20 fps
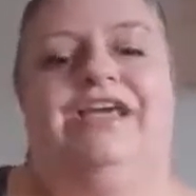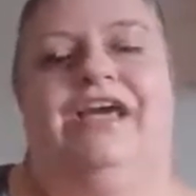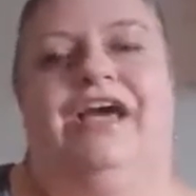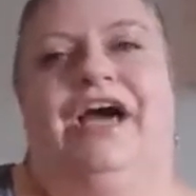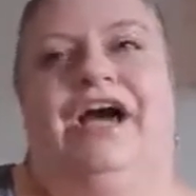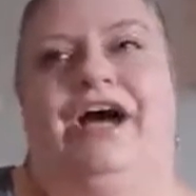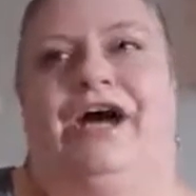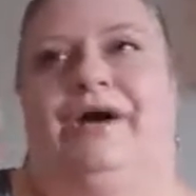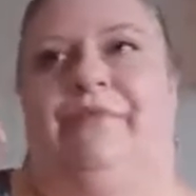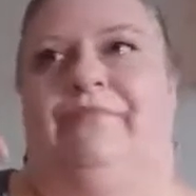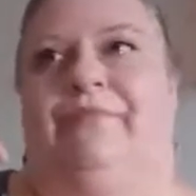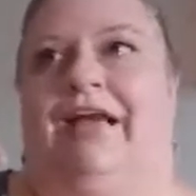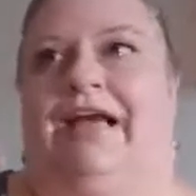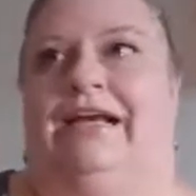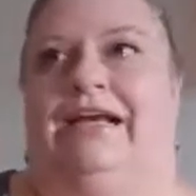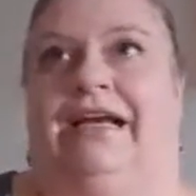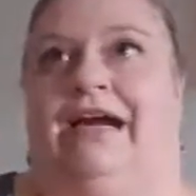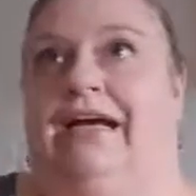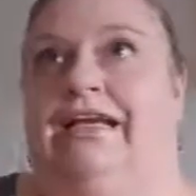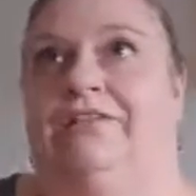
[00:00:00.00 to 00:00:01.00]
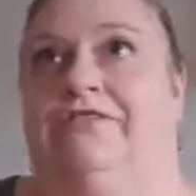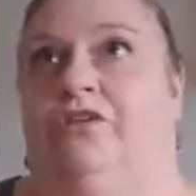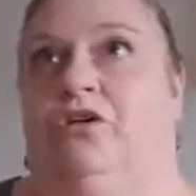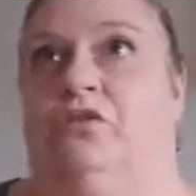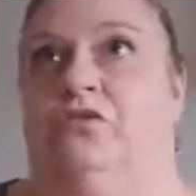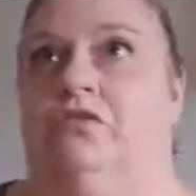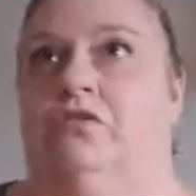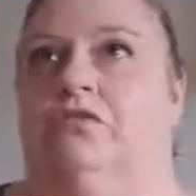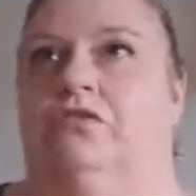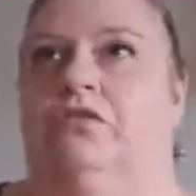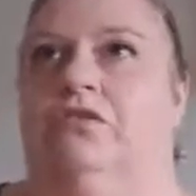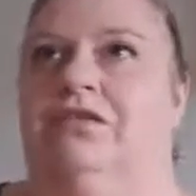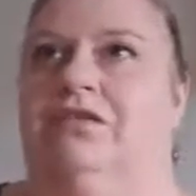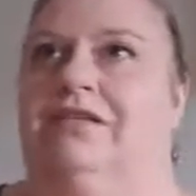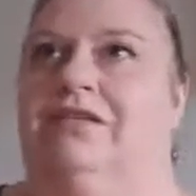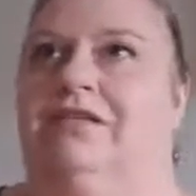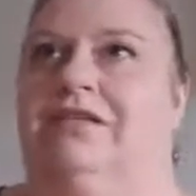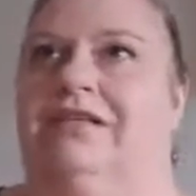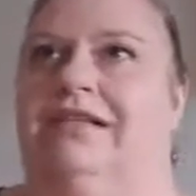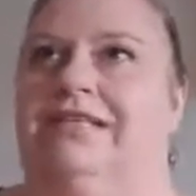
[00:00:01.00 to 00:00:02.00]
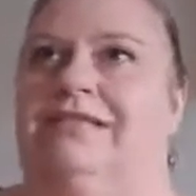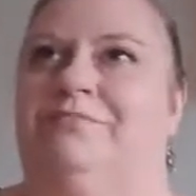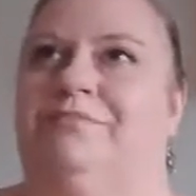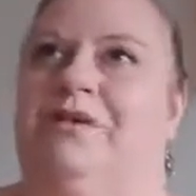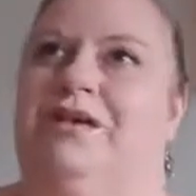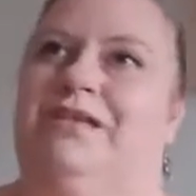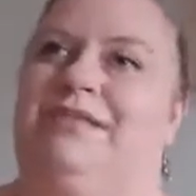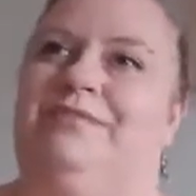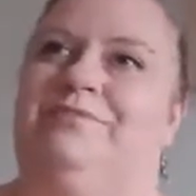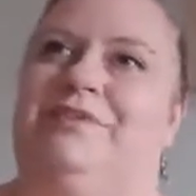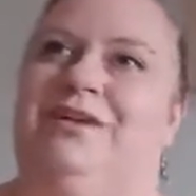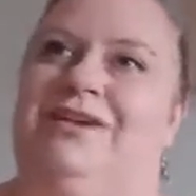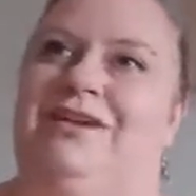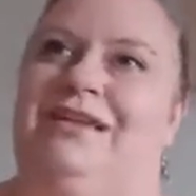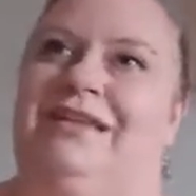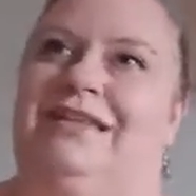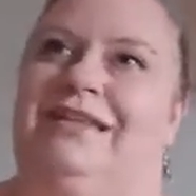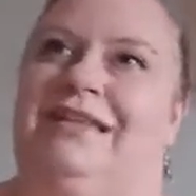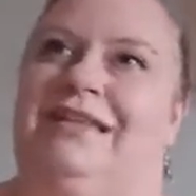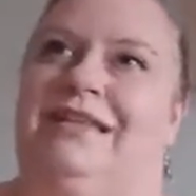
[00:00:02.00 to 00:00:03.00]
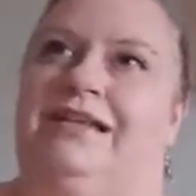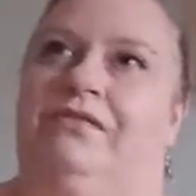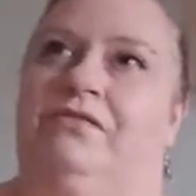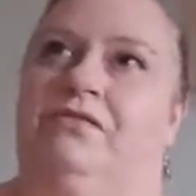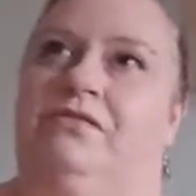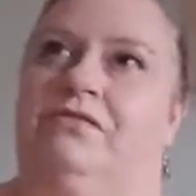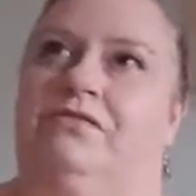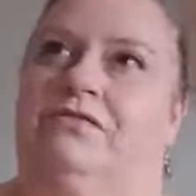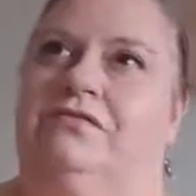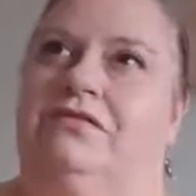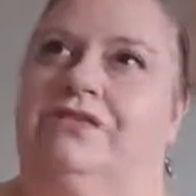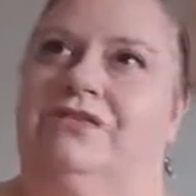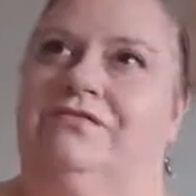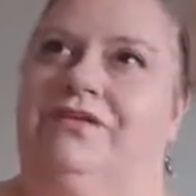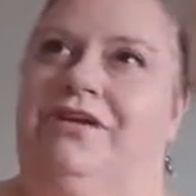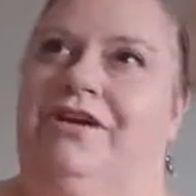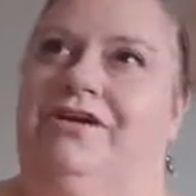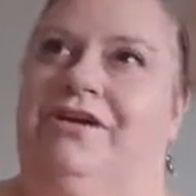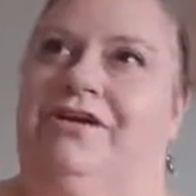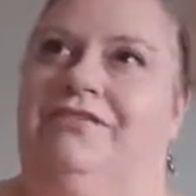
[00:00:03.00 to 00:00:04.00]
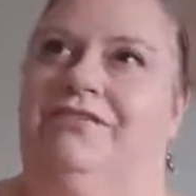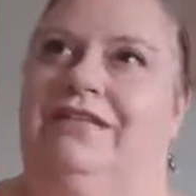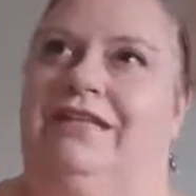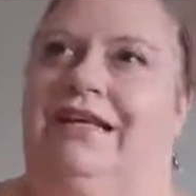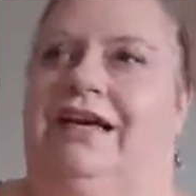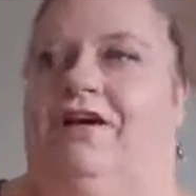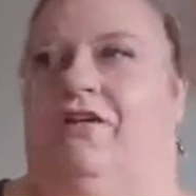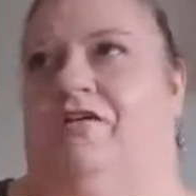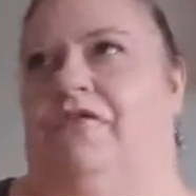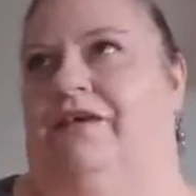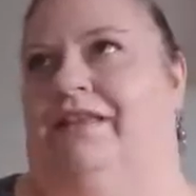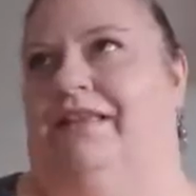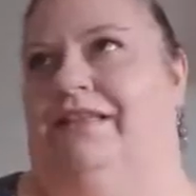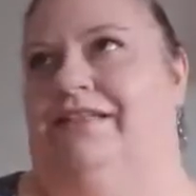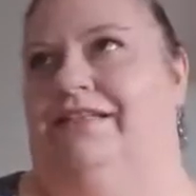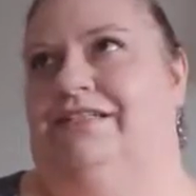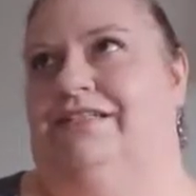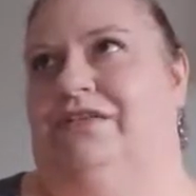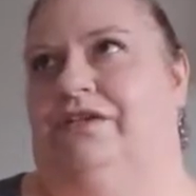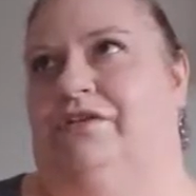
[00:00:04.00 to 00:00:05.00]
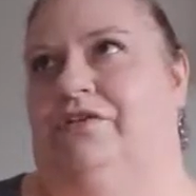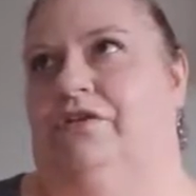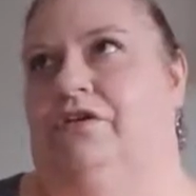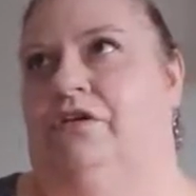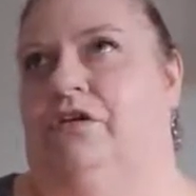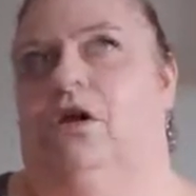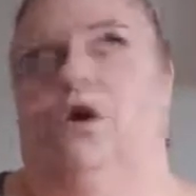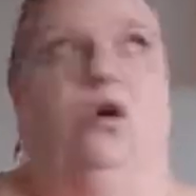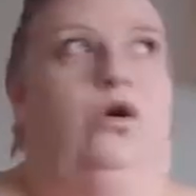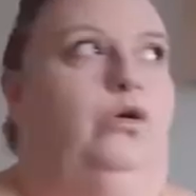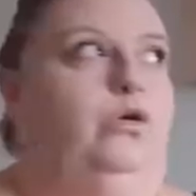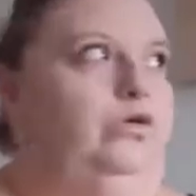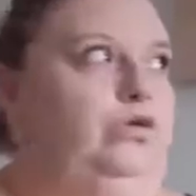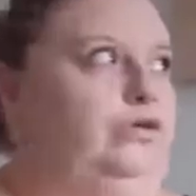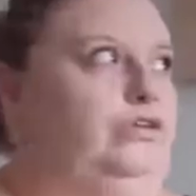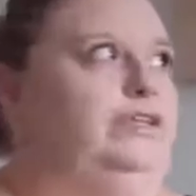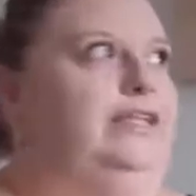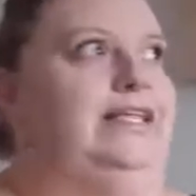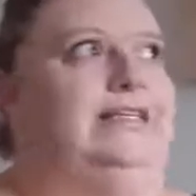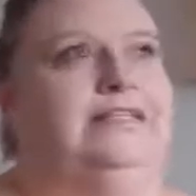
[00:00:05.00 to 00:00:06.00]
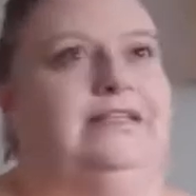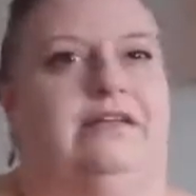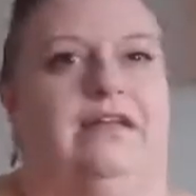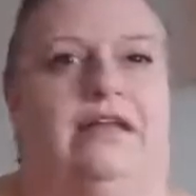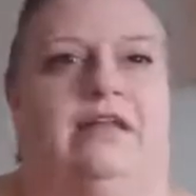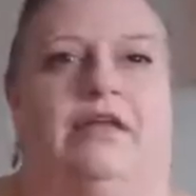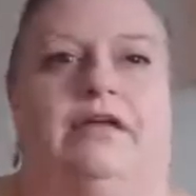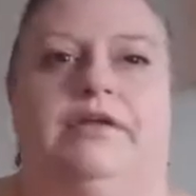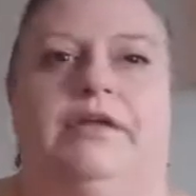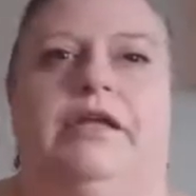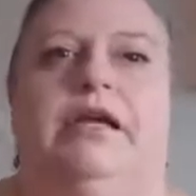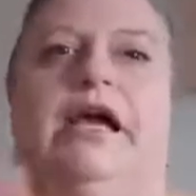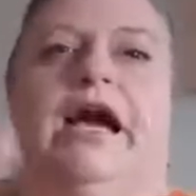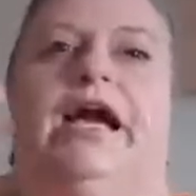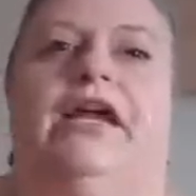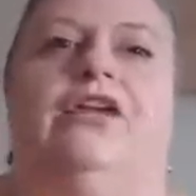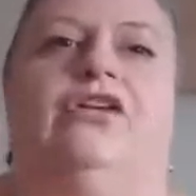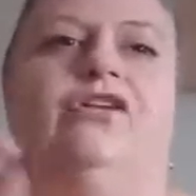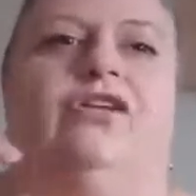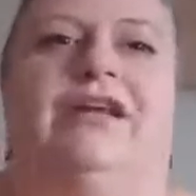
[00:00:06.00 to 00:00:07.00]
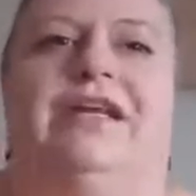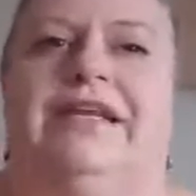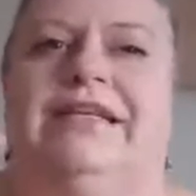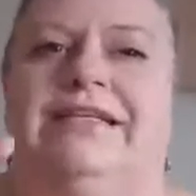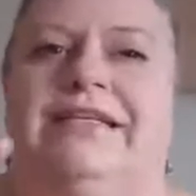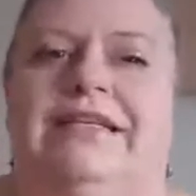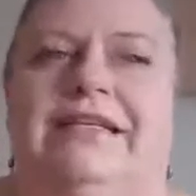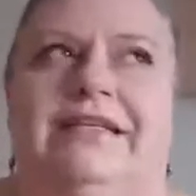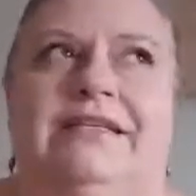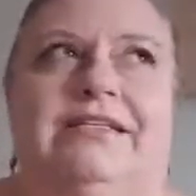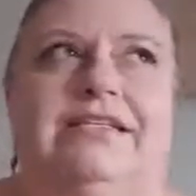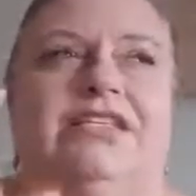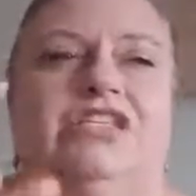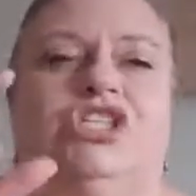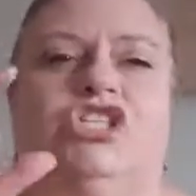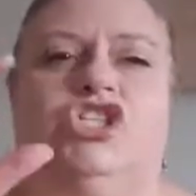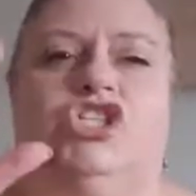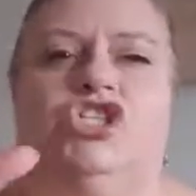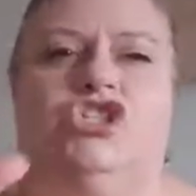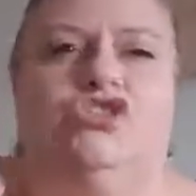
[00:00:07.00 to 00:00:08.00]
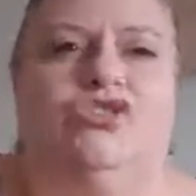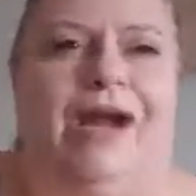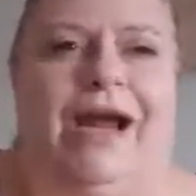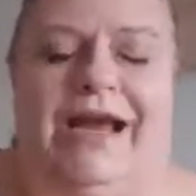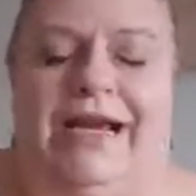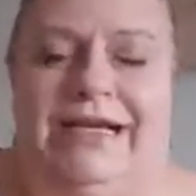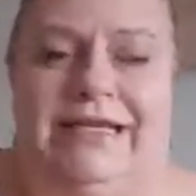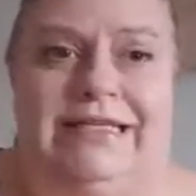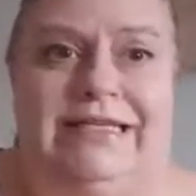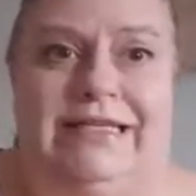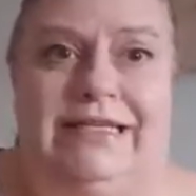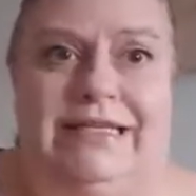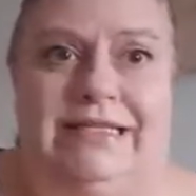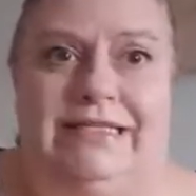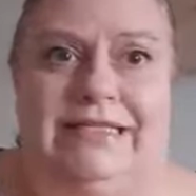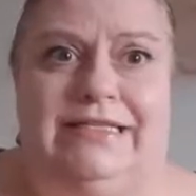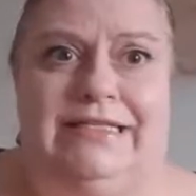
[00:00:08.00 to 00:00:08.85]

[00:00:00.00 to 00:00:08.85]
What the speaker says: and kind of, oh look, there's a bright sparkly thing, oh should we go after that, oh I think so, oh look there's another, and not getting distracted